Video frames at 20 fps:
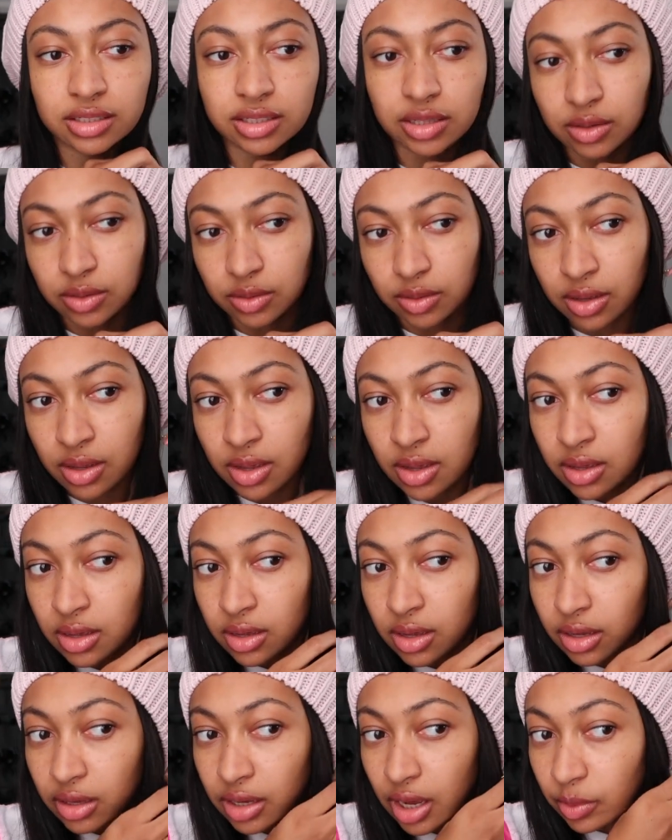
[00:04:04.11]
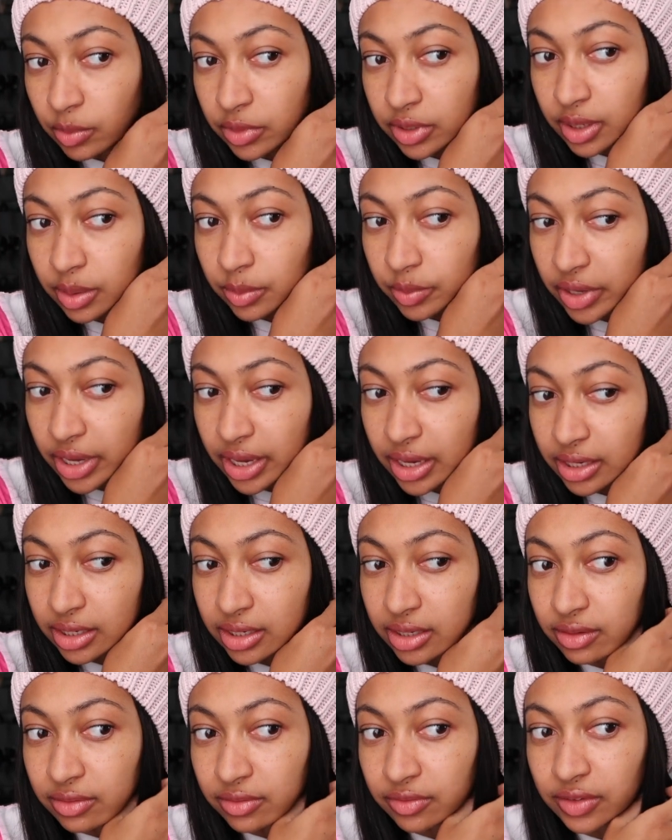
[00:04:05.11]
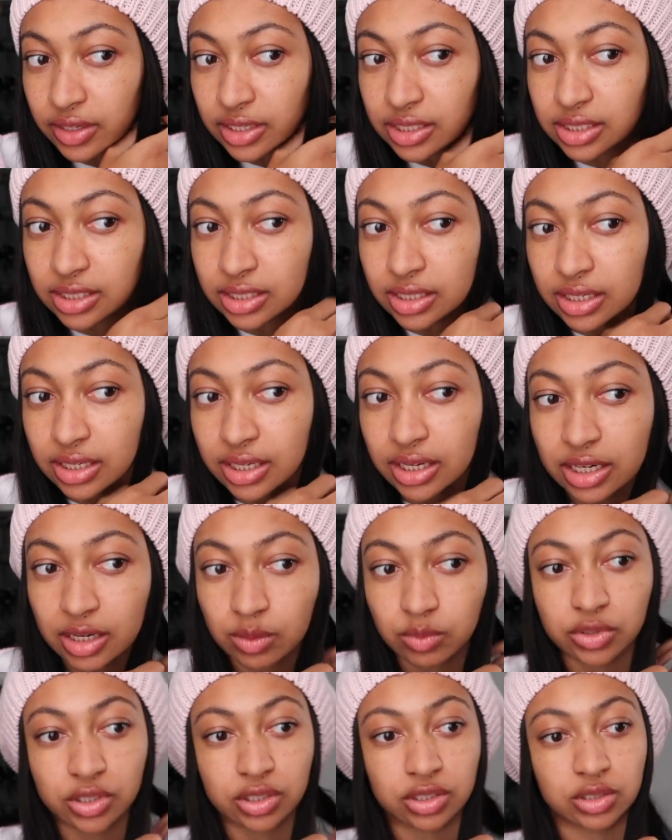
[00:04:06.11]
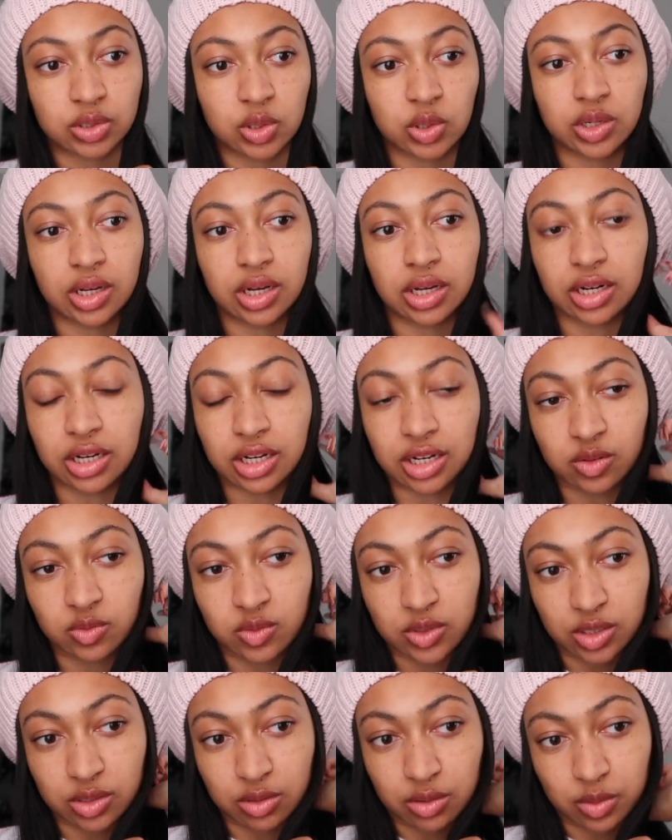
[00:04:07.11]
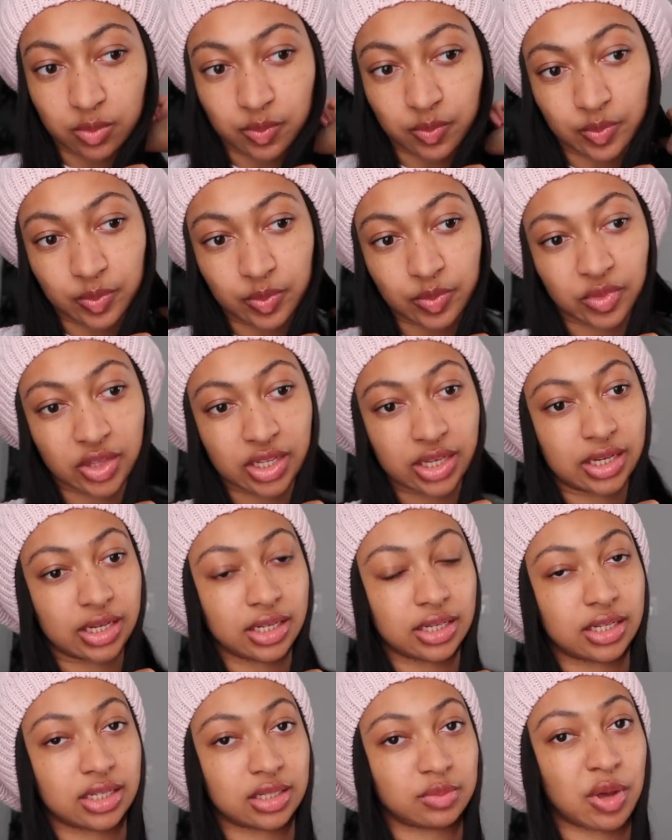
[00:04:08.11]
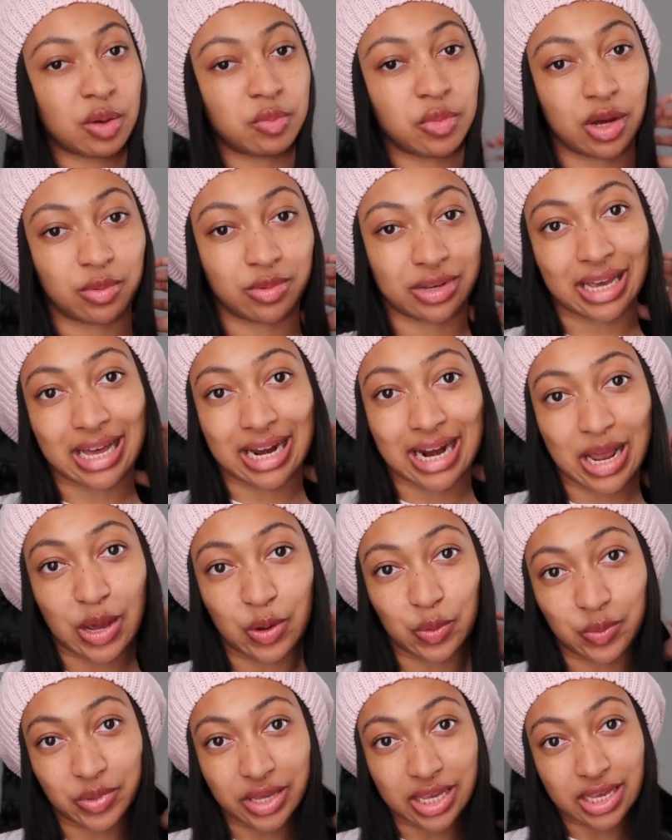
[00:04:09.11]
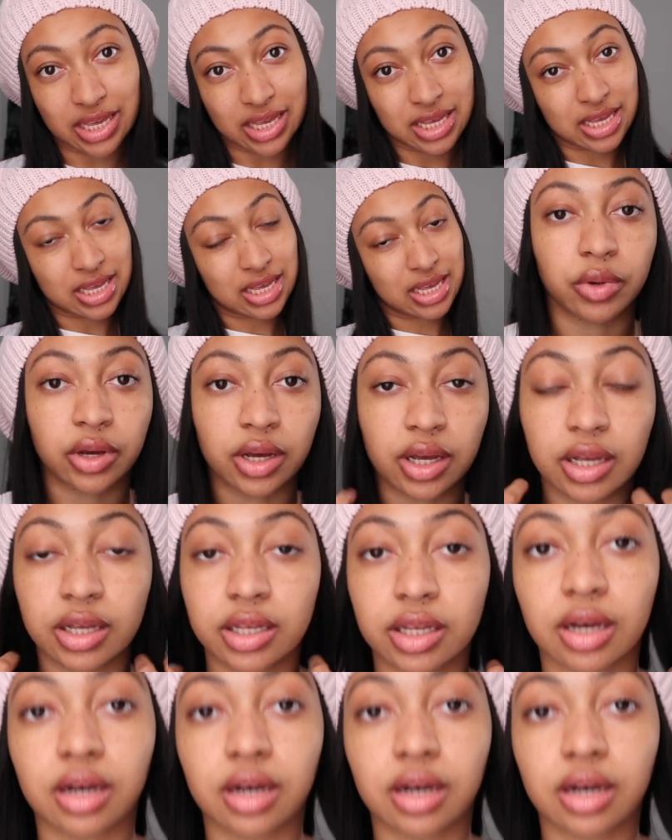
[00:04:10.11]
So I'm gonna come back and fix it, and I'm gonna just show y'all the end result because my mama gotta help me. But